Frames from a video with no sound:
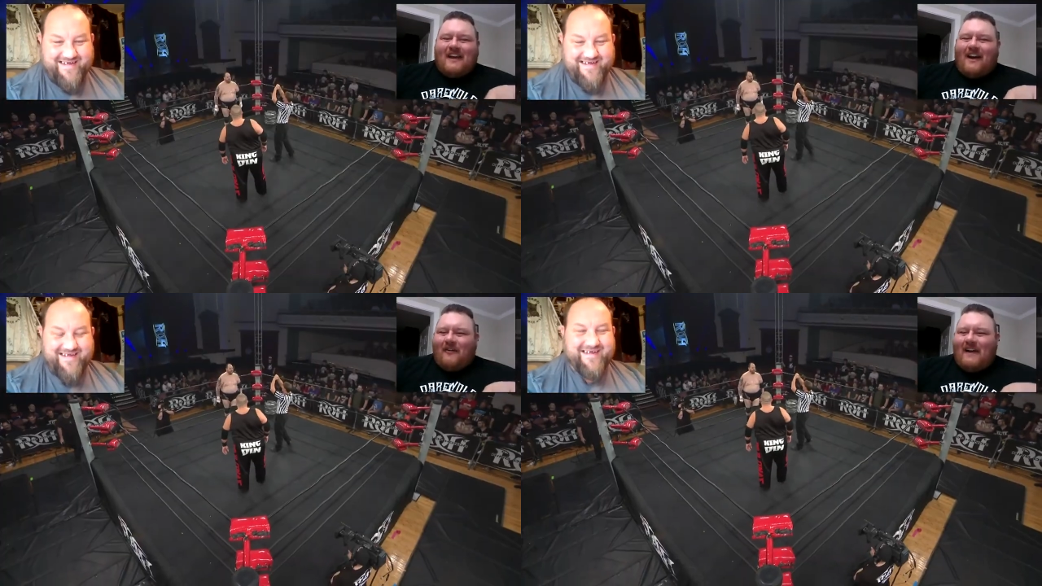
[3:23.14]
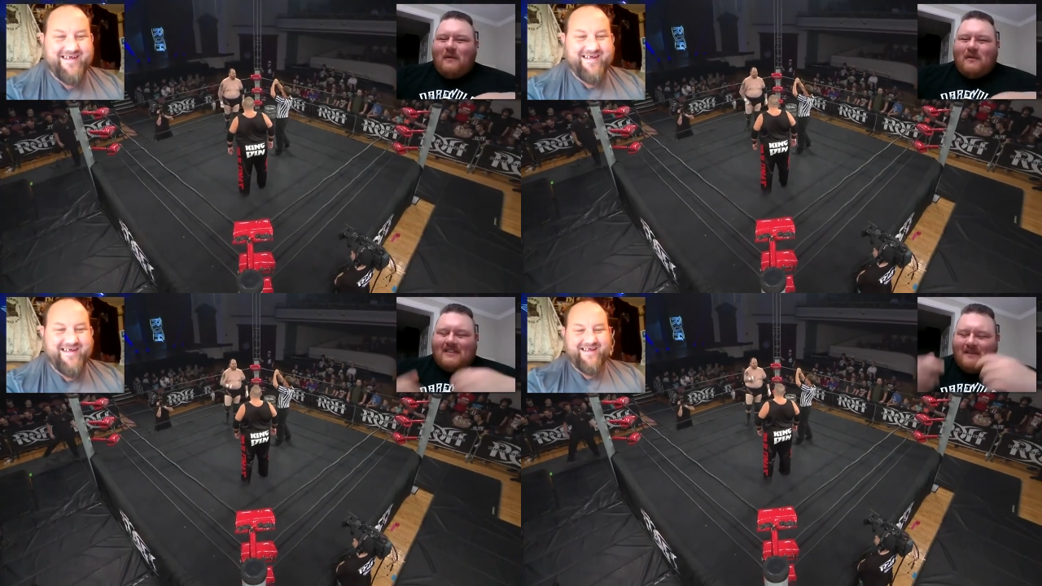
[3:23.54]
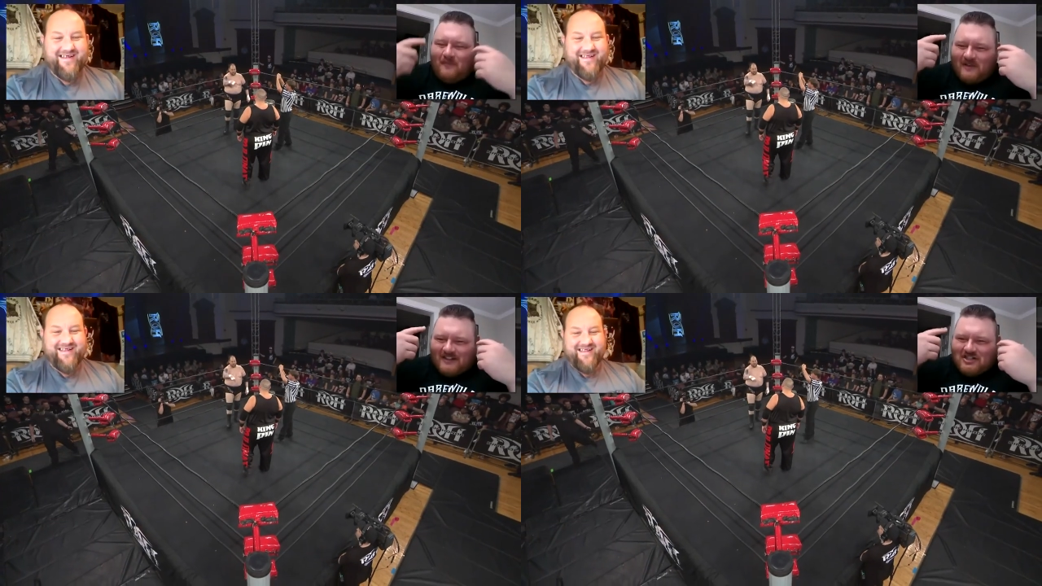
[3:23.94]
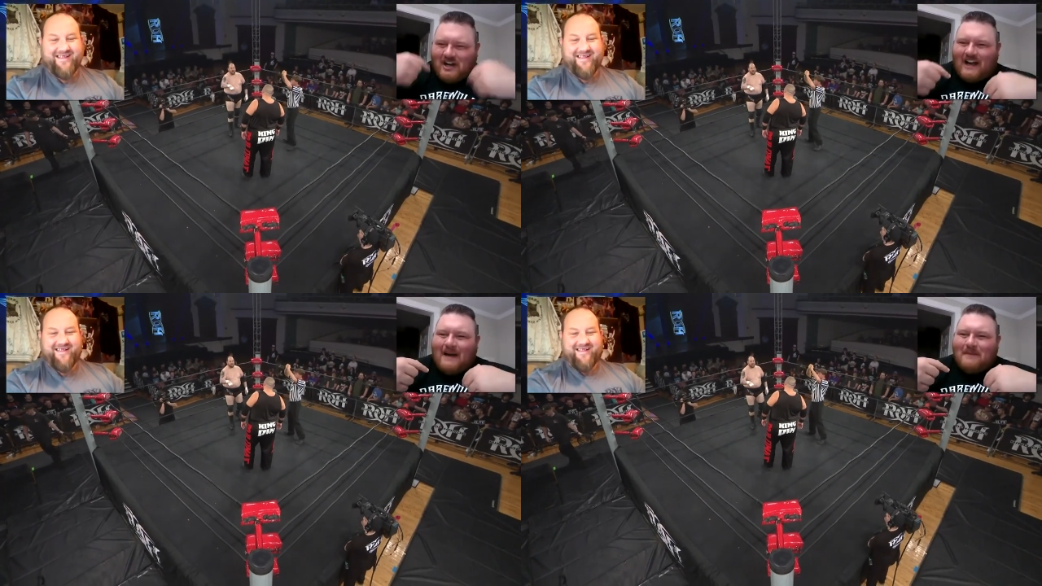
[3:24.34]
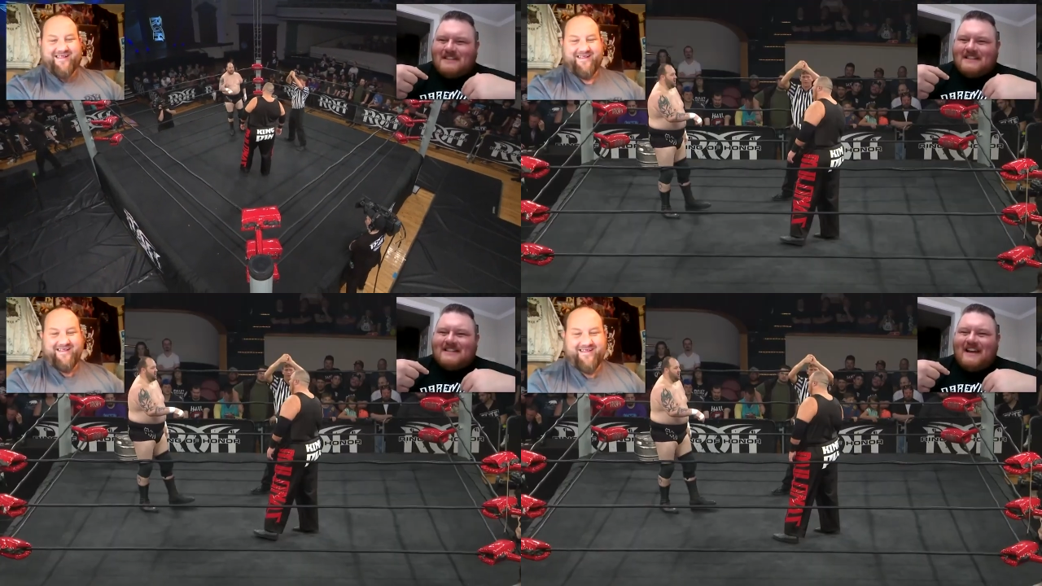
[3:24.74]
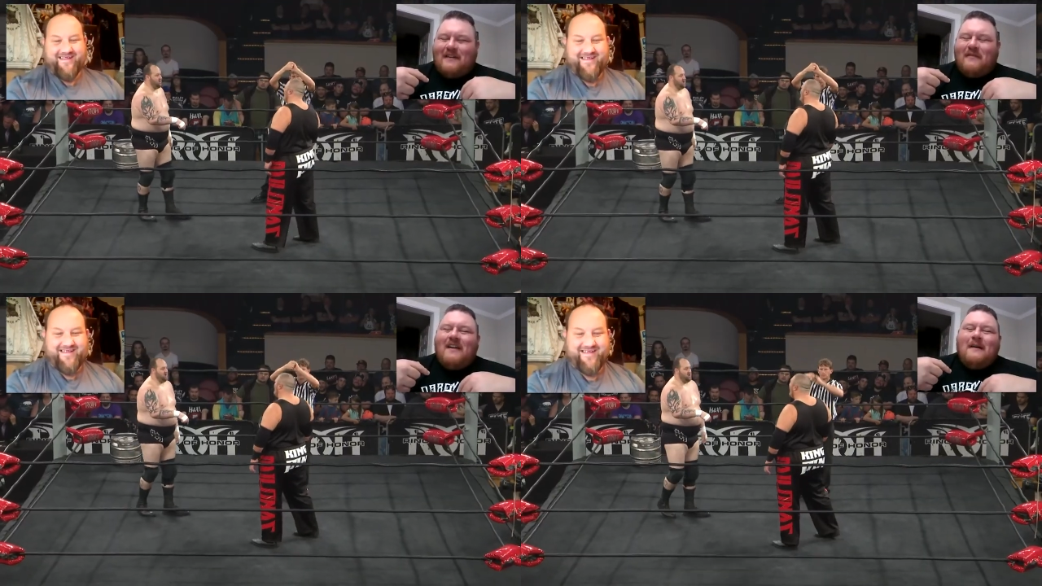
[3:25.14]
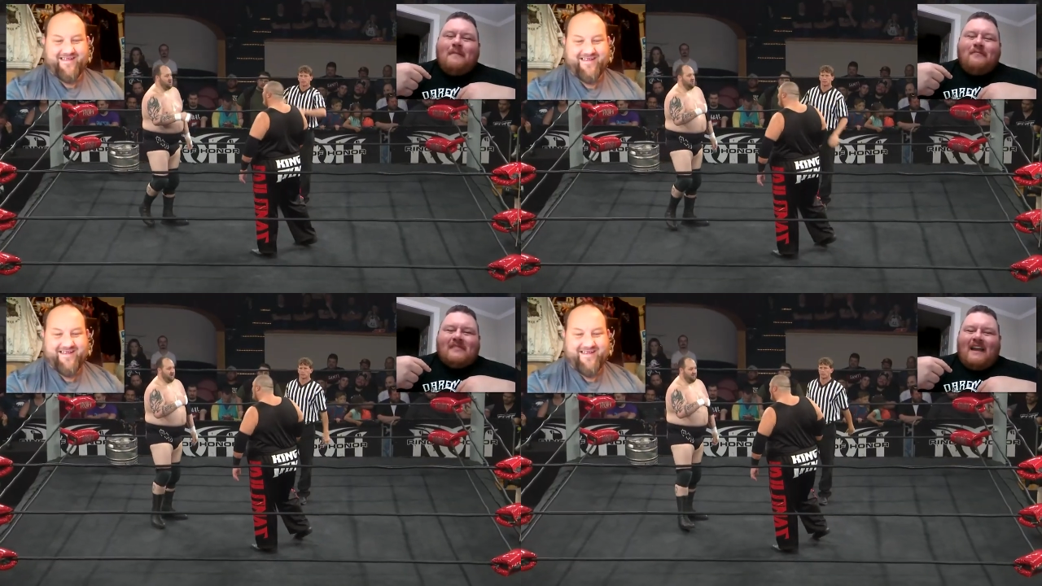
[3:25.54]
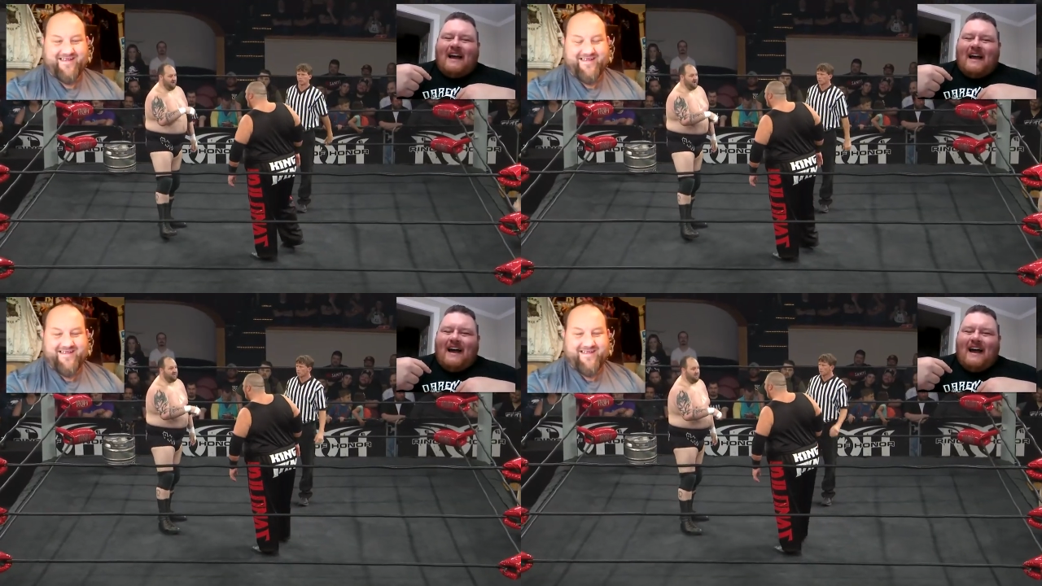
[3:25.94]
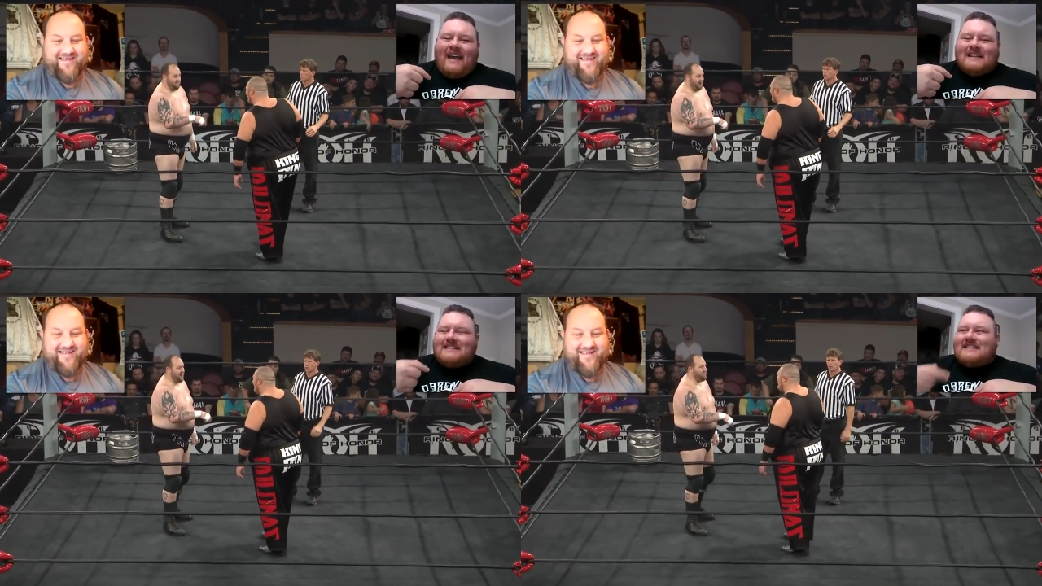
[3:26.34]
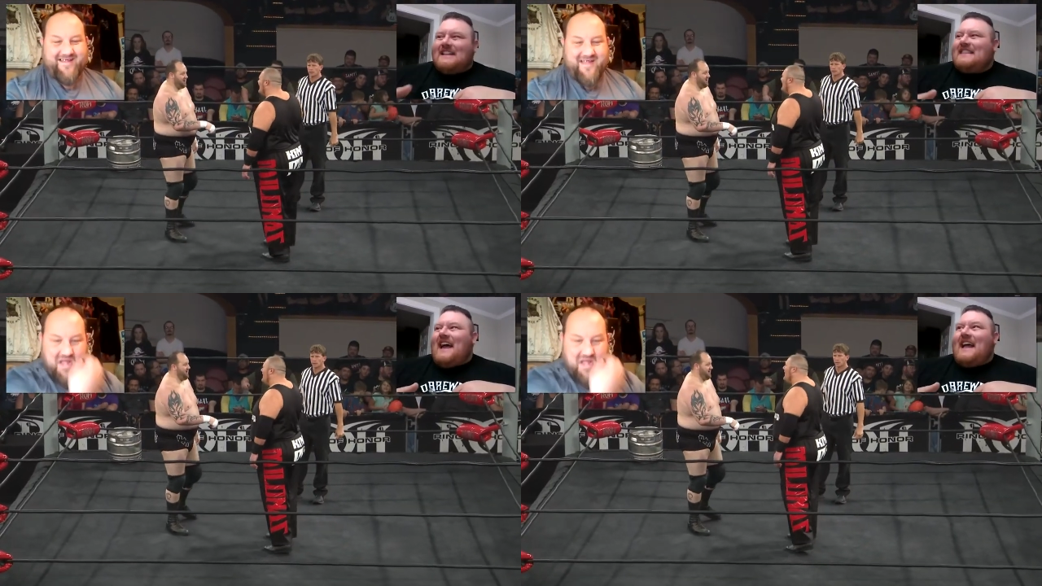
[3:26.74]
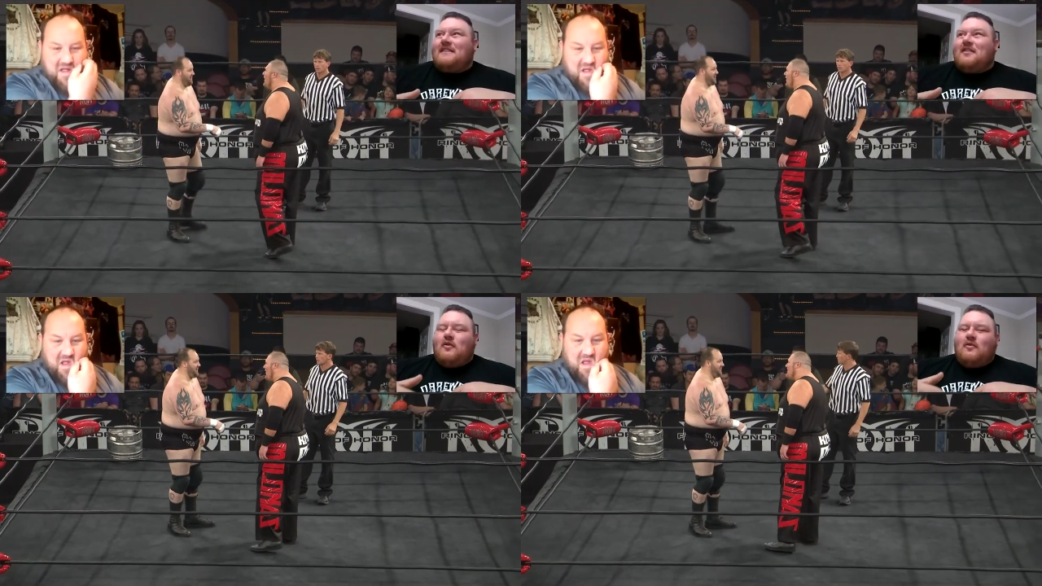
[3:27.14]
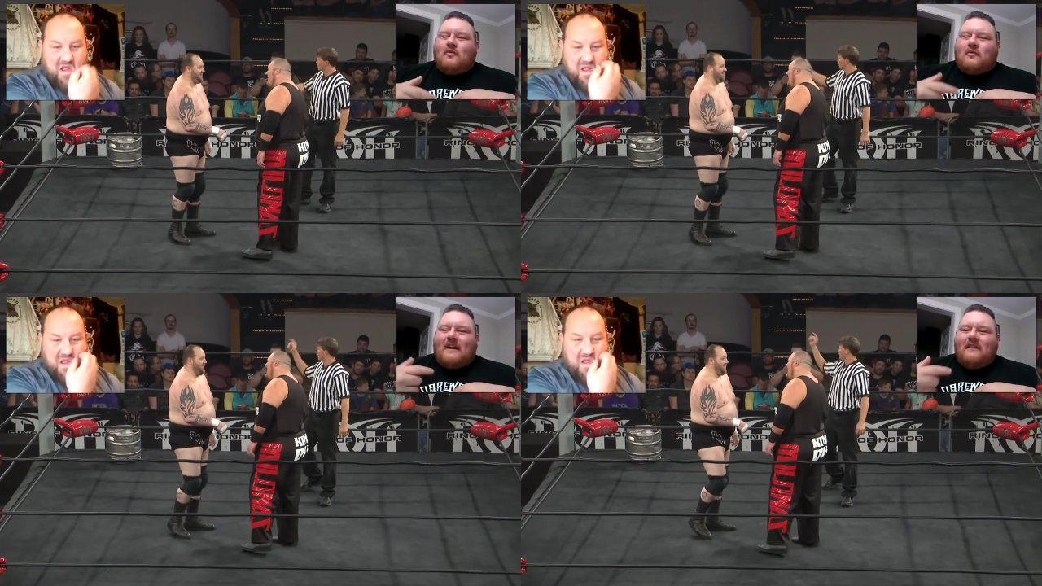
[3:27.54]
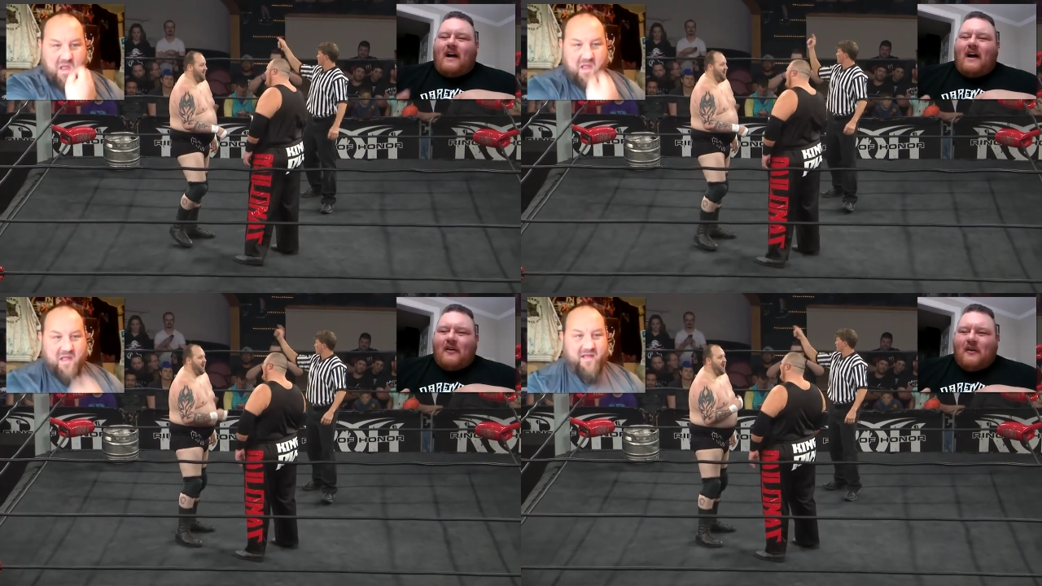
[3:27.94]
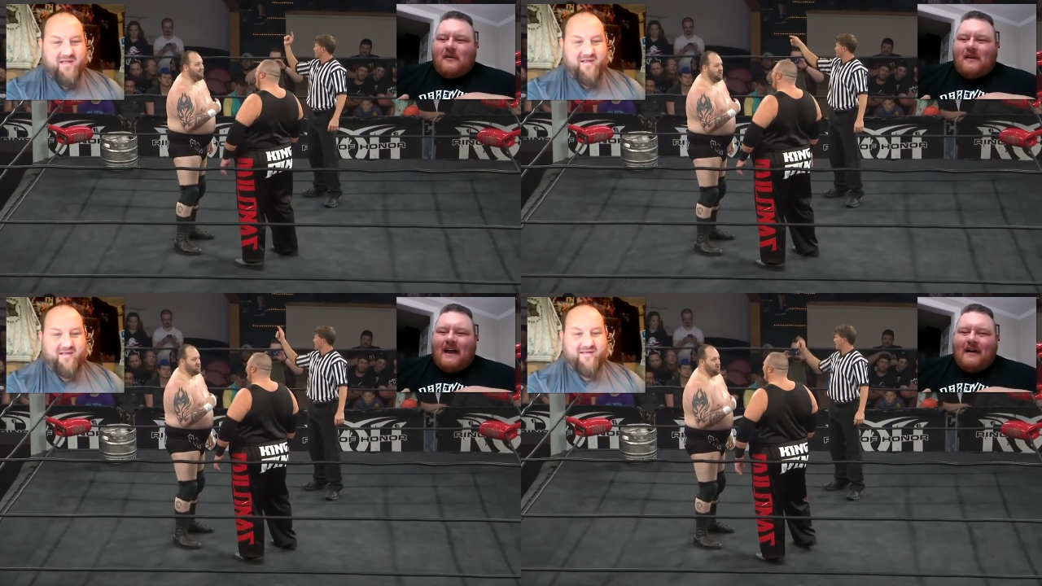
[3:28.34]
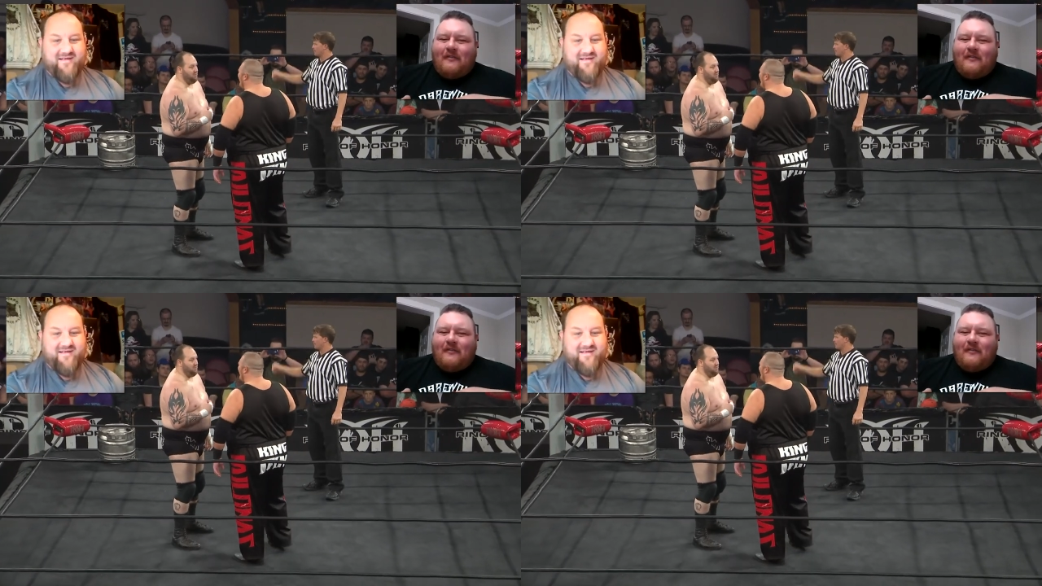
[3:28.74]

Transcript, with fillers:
Speaker 1: there, right, with the with the chops and stuff, uh, I had sent that to Ring of Honor uh,